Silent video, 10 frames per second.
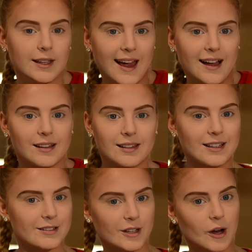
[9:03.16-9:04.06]
Yeah,
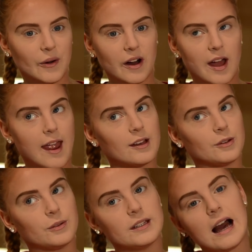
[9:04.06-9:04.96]
let's go and
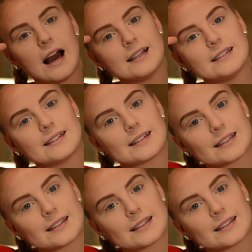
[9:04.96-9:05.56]
do the eyes.